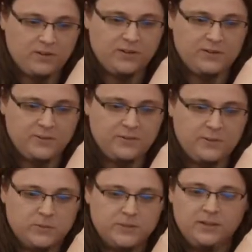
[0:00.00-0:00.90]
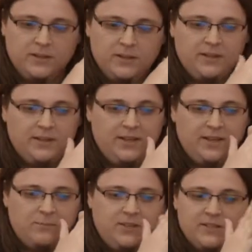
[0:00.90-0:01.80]
underneath the hood,
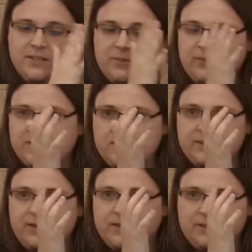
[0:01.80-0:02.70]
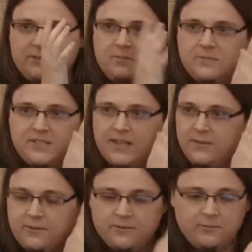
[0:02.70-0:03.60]
um, because it was the
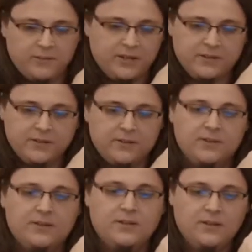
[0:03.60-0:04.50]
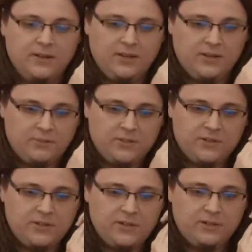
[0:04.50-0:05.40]
standard back then. But
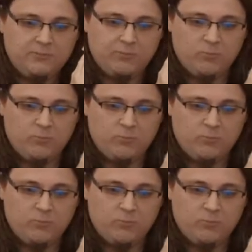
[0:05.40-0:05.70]
uh,